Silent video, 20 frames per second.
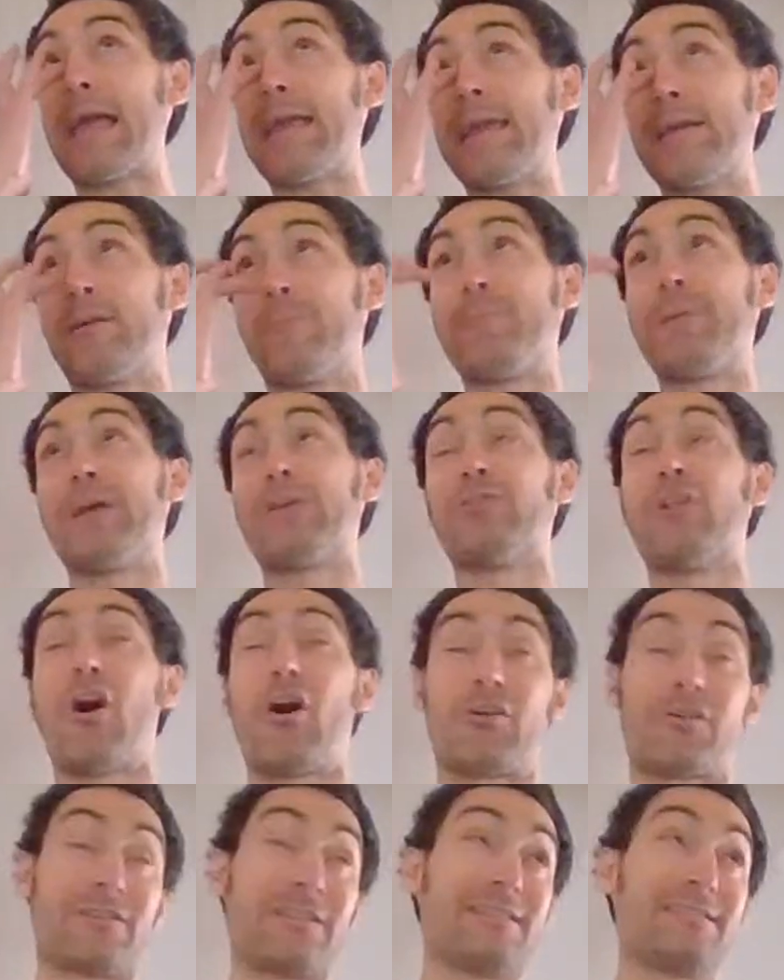It'll be a
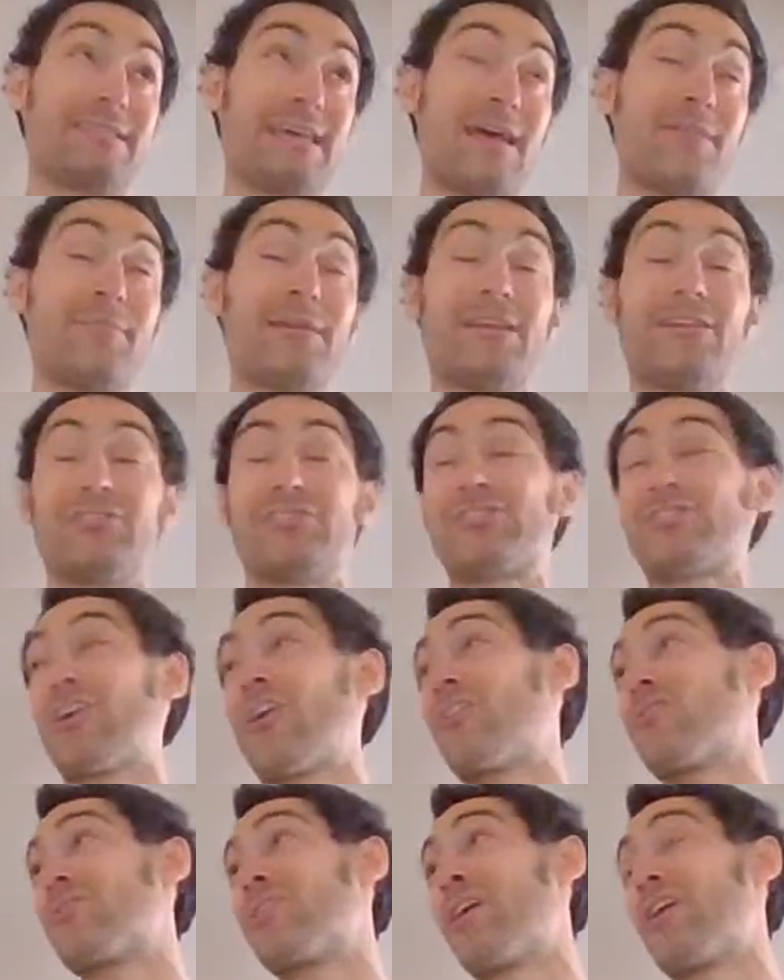longer than 10-minute
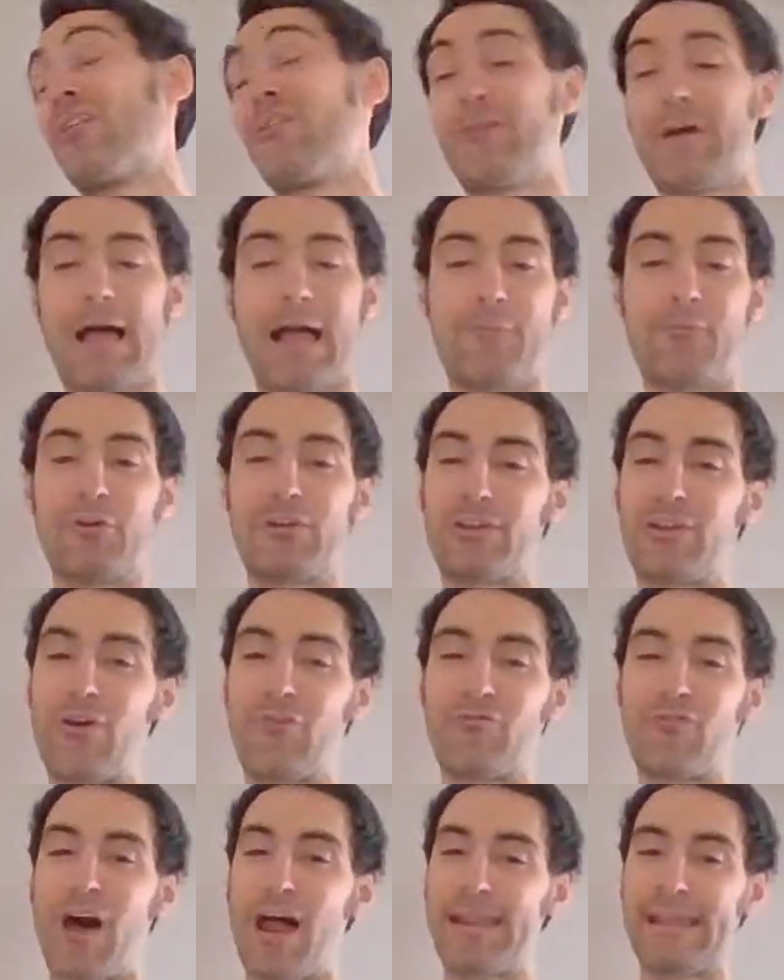show, though. I want to
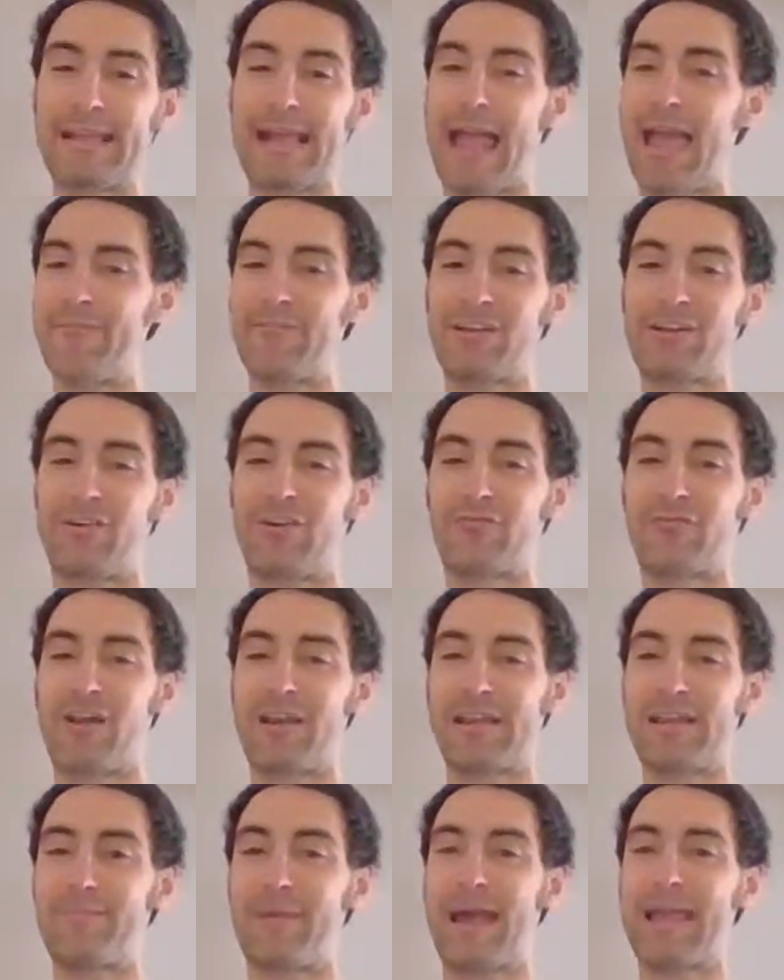go running. I haven't gone
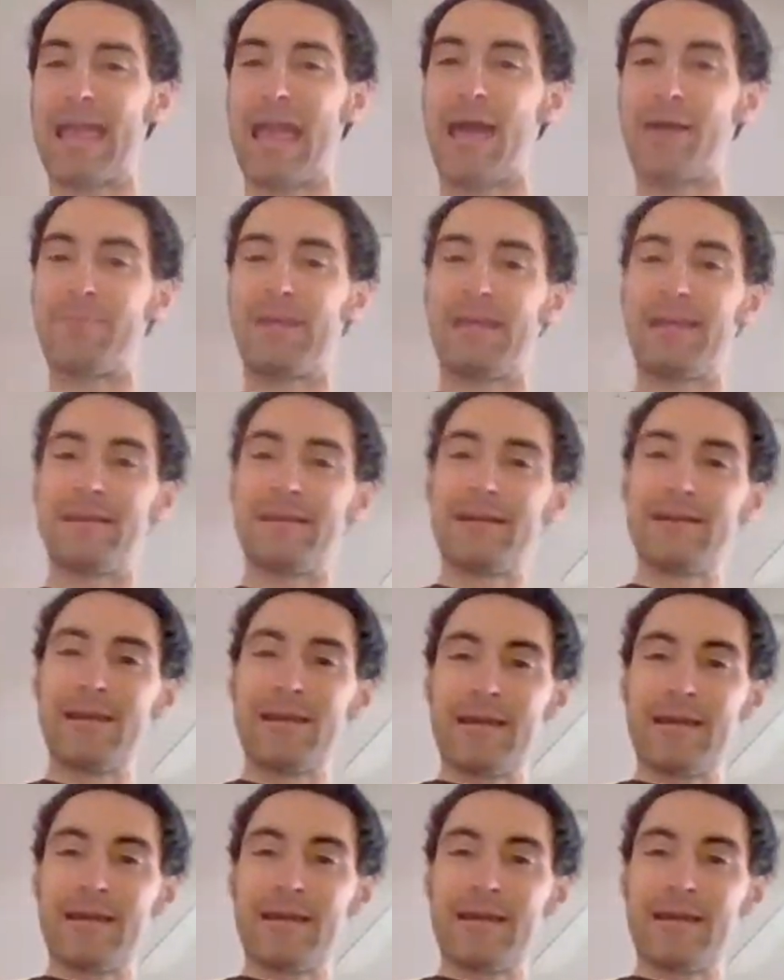running in Miami.